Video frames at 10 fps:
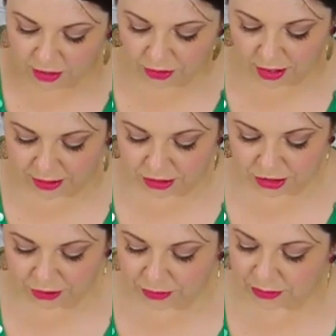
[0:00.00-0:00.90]
There are
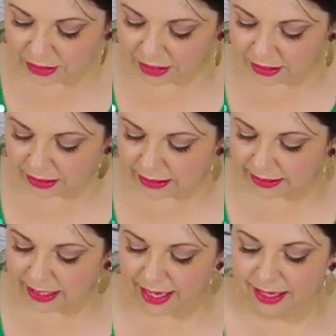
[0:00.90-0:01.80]
two little
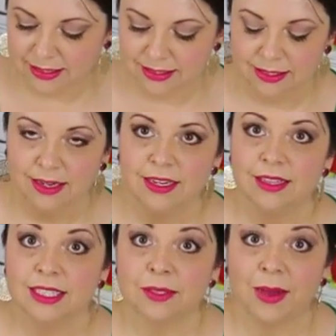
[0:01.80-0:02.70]
legs.
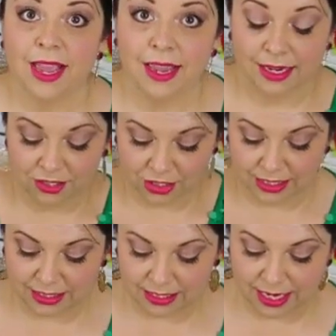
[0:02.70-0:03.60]
This way it can
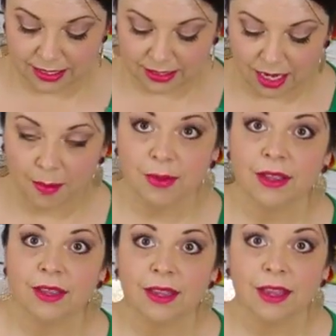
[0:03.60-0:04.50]
just stand up
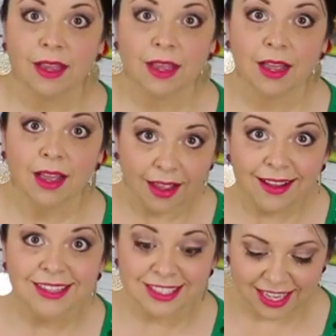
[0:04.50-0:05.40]

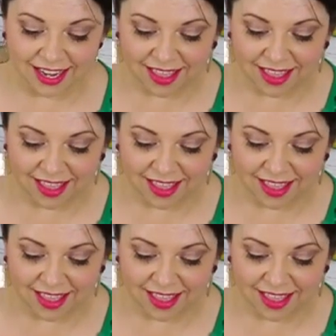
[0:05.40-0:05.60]
just like